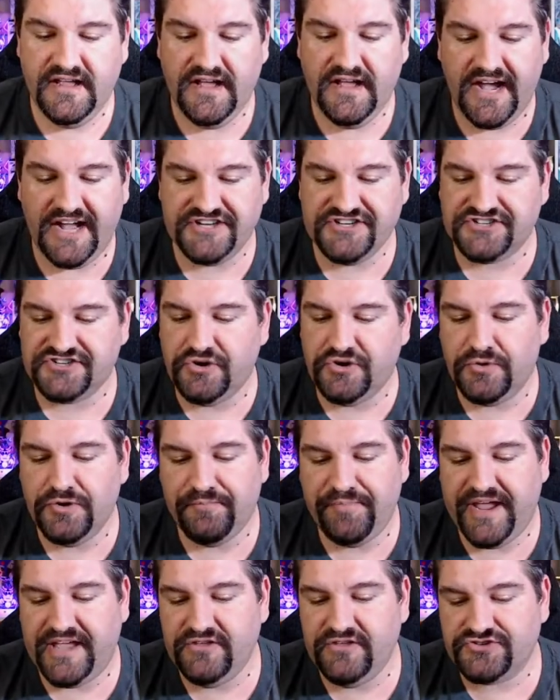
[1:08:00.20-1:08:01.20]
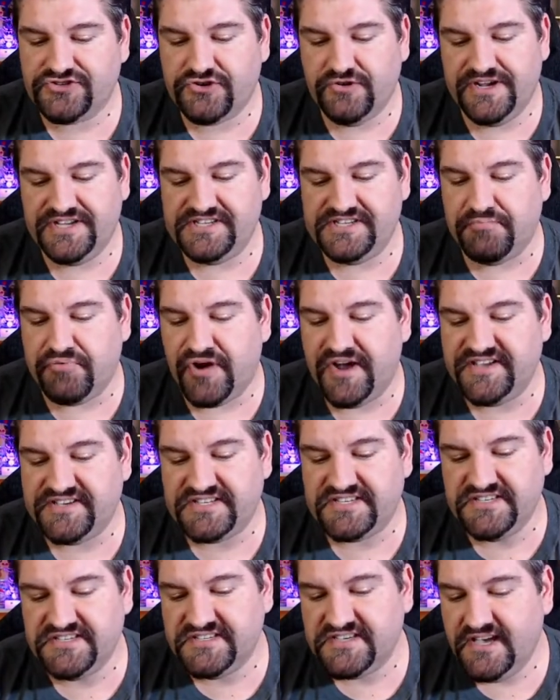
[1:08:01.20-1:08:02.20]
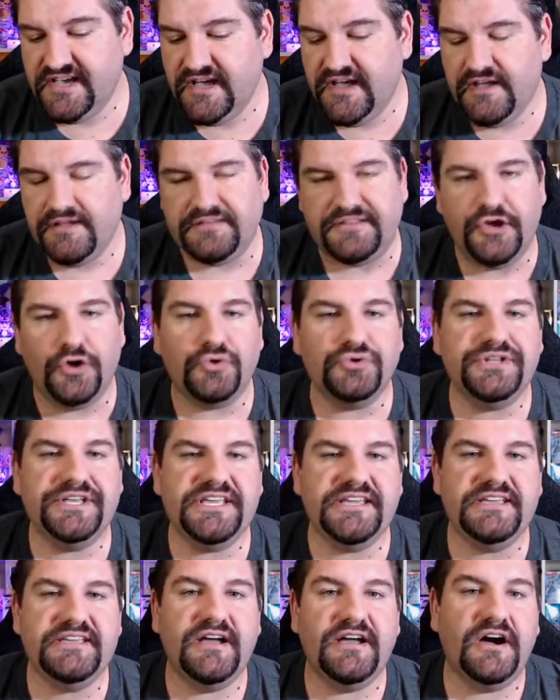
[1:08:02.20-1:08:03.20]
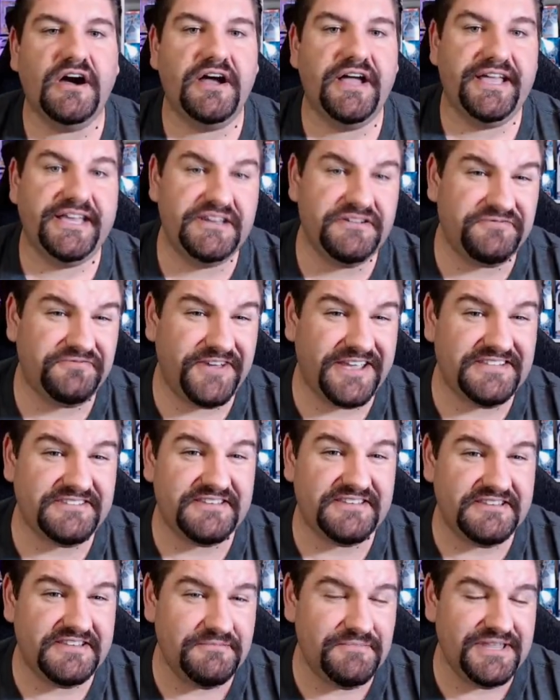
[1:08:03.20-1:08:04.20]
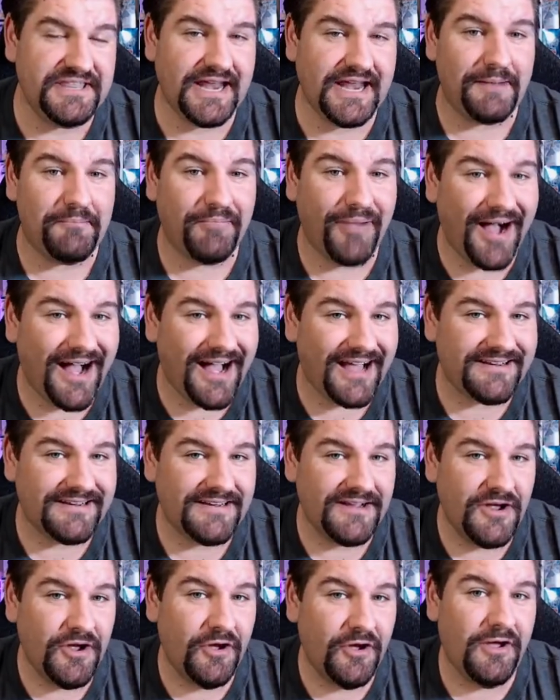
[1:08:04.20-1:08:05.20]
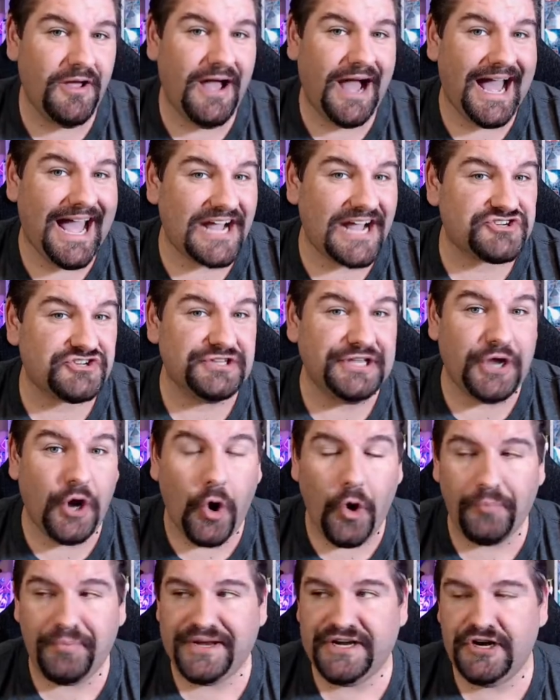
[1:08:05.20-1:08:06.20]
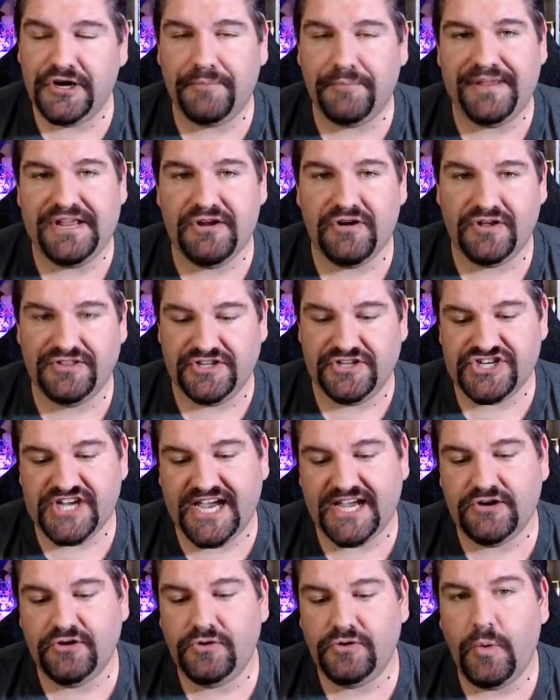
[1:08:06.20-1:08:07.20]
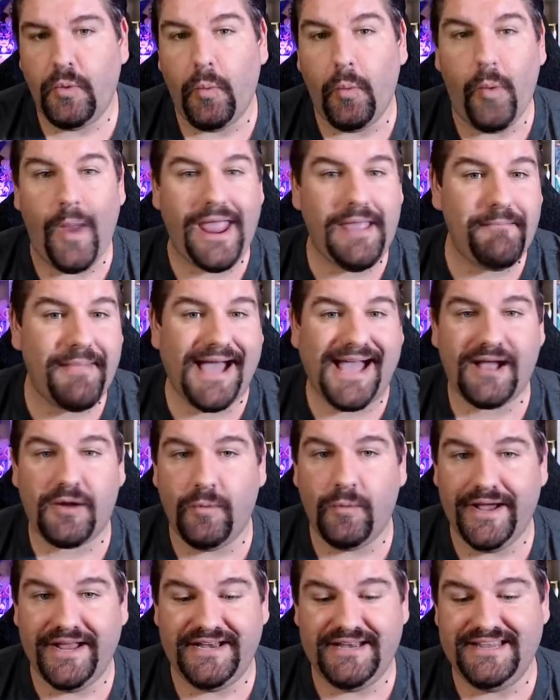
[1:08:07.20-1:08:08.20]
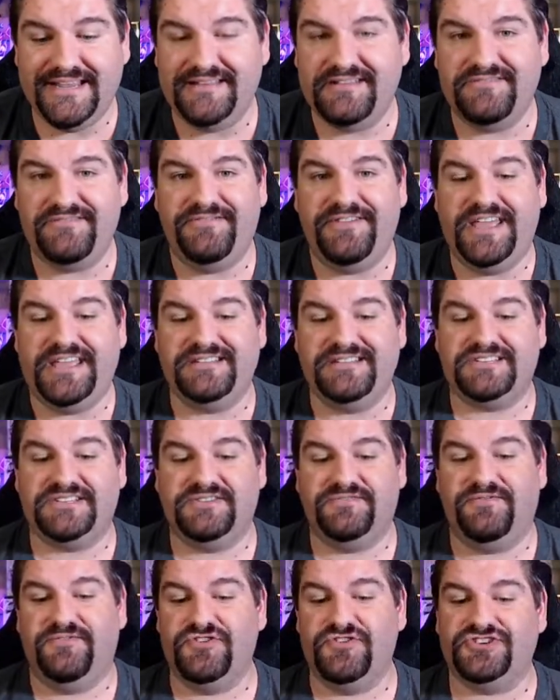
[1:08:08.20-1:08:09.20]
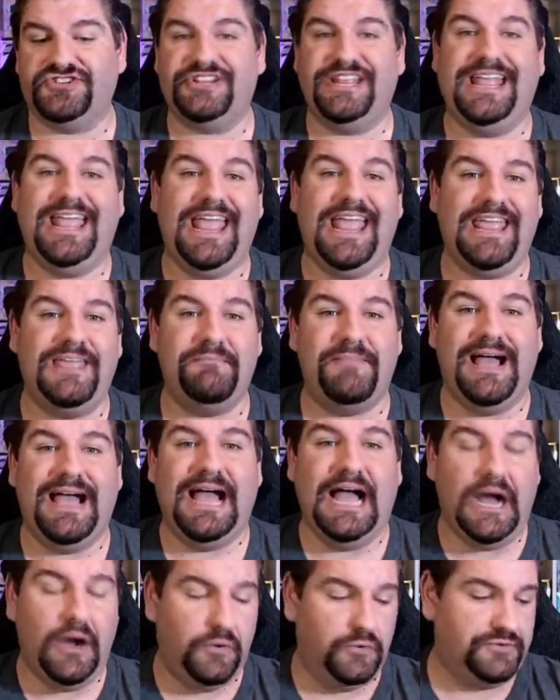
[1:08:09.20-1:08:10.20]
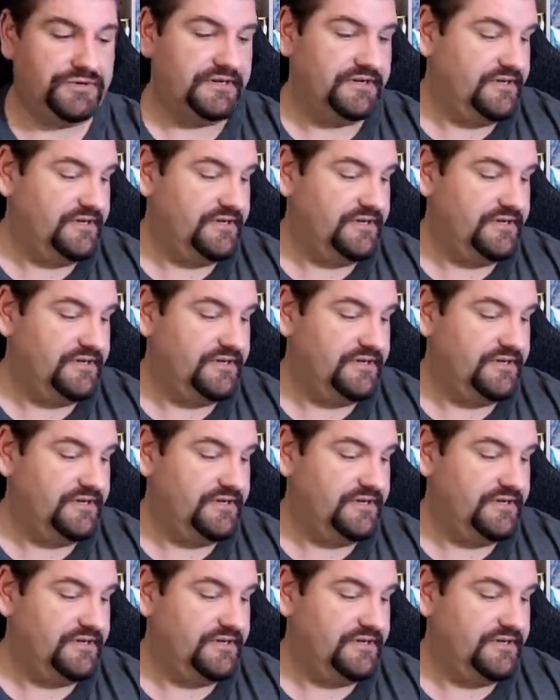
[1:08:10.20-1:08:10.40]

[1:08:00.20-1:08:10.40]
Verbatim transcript: I just don't want to pay those crazy prices. The only uh, Hidden Fates ETB that I bought I actually opened it up here on the channel way back when Hidden Fates first came out.